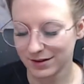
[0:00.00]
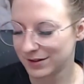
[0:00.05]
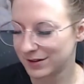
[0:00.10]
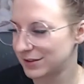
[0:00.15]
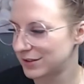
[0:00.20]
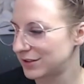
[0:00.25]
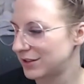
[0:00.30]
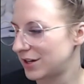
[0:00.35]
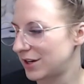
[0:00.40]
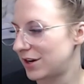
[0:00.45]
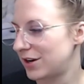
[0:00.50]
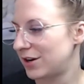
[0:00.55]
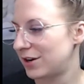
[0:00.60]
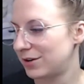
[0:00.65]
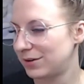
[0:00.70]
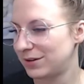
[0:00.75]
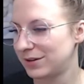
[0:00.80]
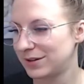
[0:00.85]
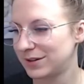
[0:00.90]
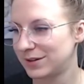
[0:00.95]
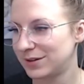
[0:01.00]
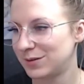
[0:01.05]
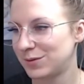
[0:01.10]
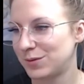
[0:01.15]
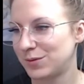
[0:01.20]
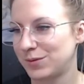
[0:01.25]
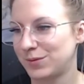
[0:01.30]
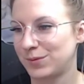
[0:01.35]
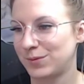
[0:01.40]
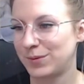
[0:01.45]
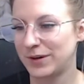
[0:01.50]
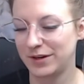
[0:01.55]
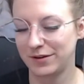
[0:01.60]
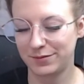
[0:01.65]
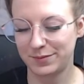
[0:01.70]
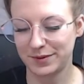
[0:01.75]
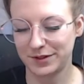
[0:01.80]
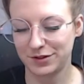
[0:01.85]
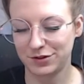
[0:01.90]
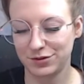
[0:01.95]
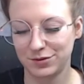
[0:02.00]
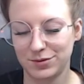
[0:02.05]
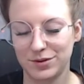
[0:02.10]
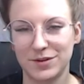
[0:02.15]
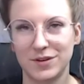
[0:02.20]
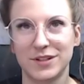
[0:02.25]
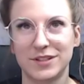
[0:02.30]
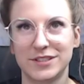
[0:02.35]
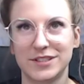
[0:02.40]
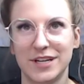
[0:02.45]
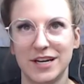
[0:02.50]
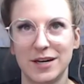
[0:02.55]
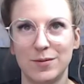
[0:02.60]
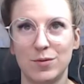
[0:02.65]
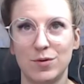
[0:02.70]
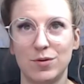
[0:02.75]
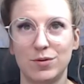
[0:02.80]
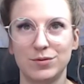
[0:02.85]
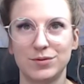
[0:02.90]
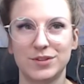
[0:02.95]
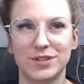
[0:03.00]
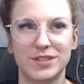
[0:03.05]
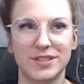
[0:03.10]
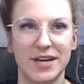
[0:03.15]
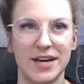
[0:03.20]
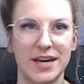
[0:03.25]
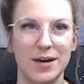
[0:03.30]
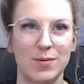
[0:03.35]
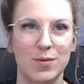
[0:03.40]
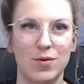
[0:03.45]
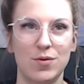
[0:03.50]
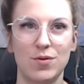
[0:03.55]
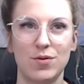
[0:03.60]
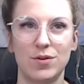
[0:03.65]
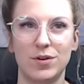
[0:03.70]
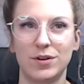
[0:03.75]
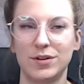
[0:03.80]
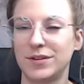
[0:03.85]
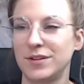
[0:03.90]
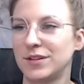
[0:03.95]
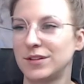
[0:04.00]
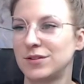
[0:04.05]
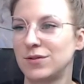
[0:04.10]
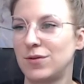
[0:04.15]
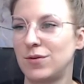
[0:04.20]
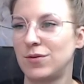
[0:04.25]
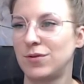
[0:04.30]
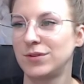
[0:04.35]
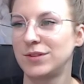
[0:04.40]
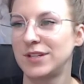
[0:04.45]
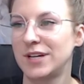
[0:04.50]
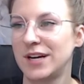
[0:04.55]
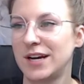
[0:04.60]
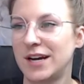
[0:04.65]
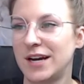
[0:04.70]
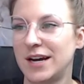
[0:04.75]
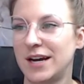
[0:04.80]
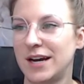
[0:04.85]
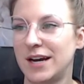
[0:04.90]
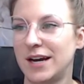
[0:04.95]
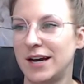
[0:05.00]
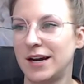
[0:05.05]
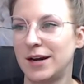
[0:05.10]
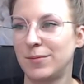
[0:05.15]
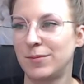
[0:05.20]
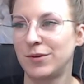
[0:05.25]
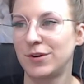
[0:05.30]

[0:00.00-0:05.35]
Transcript: So, We've been doing the same old, same old this whole time,